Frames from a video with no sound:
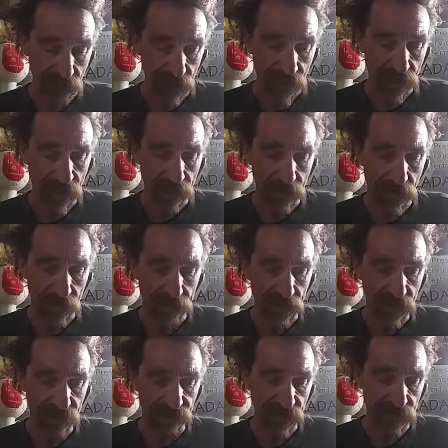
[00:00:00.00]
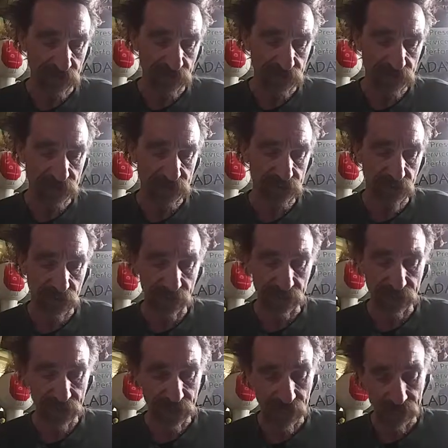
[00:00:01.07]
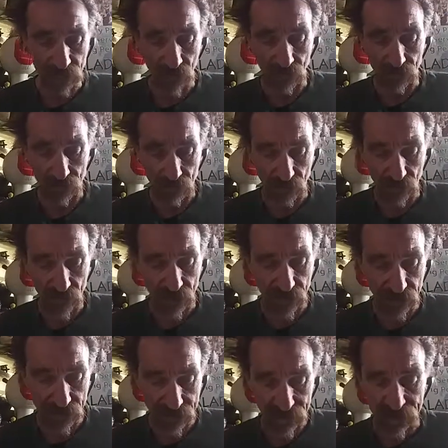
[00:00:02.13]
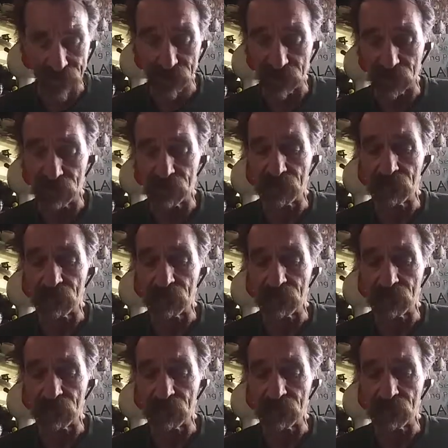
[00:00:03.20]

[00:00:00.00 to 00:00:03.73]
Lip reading: I believe I stated that I don't really think